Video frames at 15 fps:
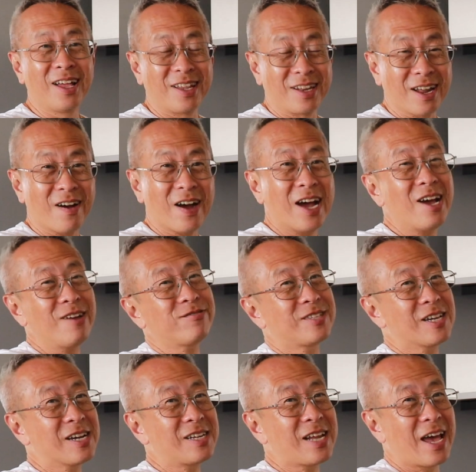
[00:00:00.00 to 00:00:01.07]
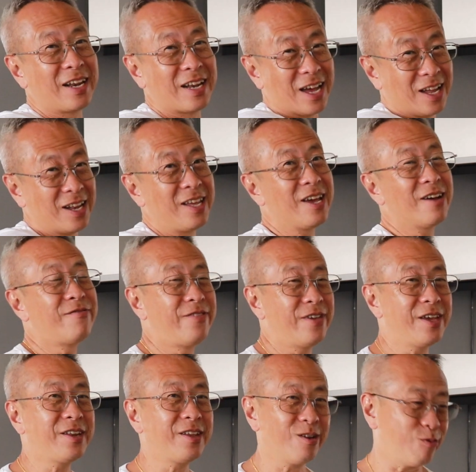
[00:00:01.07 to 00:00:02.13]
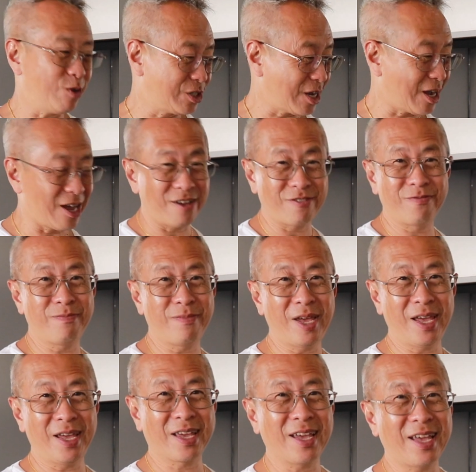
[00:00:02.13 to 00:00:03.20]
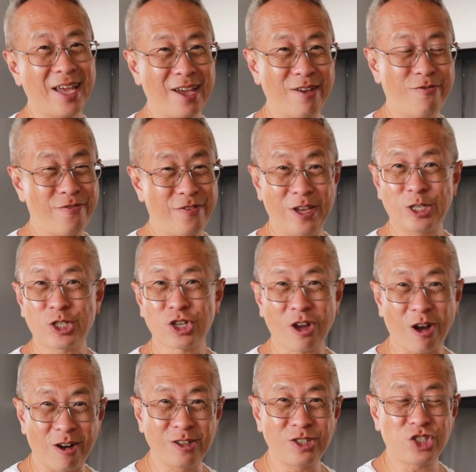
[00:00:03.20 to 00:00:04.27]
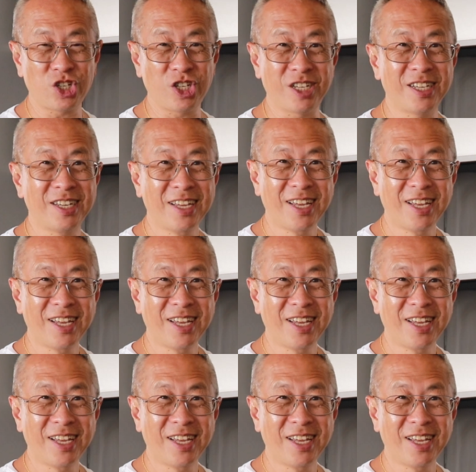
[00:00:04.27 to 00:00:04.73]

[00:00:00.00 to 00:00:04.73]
Now I have done an earlier video which I have made a fish congee.